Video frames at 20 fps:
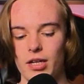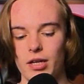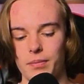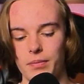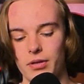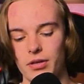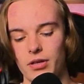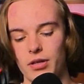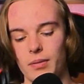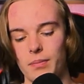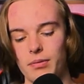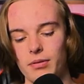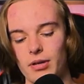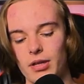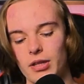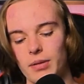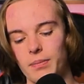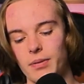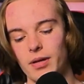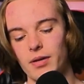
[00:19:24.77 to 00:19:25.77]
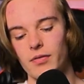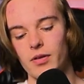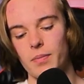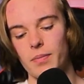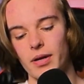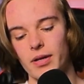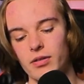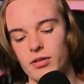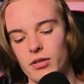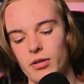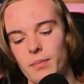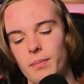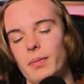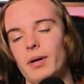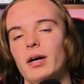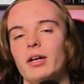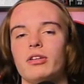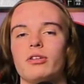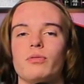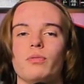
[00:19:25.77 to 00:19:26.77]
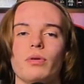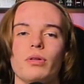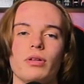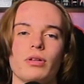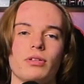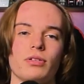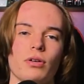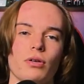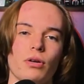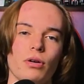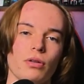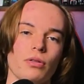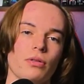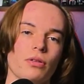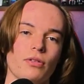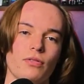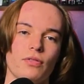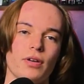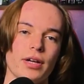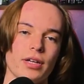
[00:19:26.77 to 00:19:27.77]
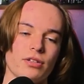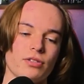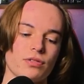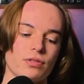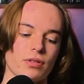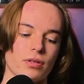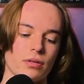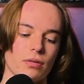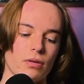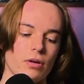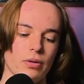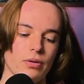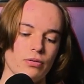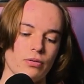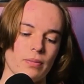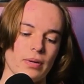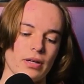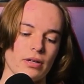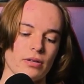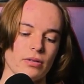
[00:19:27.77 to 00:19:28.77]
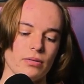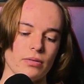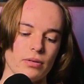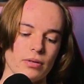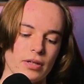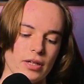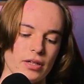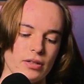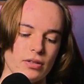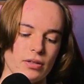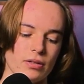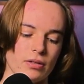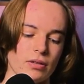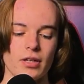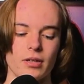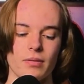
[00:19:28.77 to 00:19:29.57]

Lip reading: and I'm going to apply the puffy paint to the mask while it's on the face shell, which will make it a lot easier.